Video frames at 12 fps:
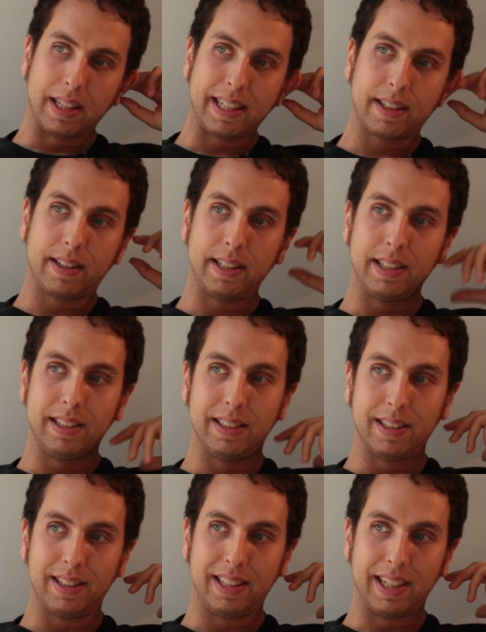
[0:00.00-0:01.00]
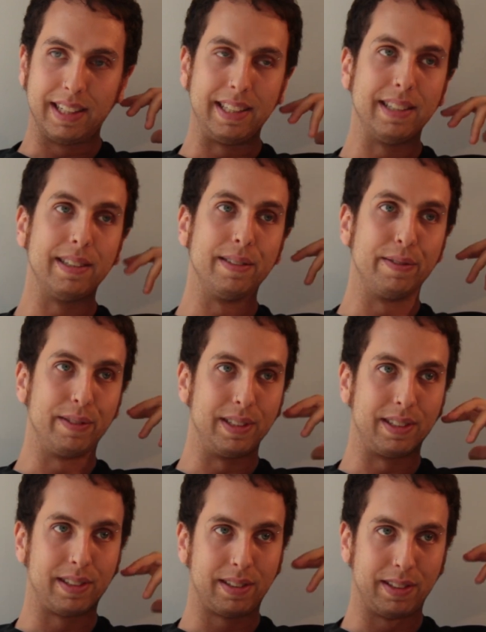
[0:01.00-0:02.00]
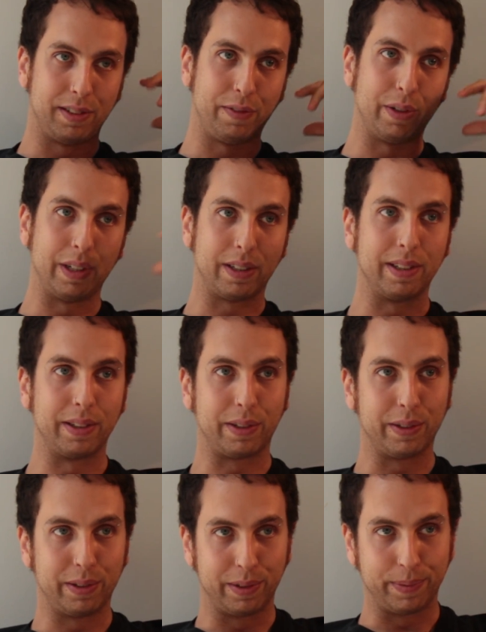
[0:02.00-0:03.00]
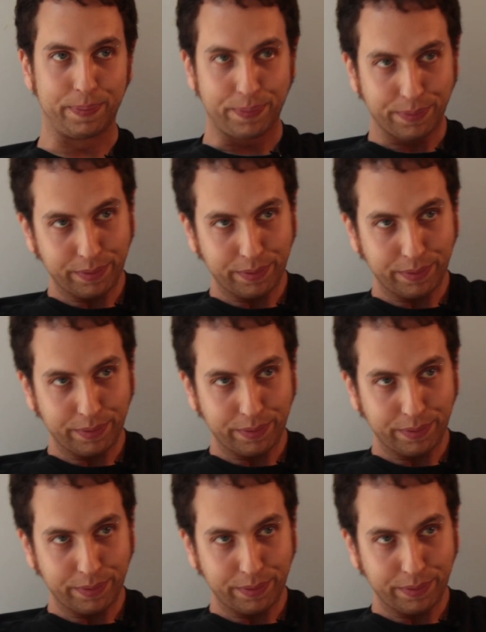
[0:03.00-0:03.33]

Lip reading: like the idea of this very clinical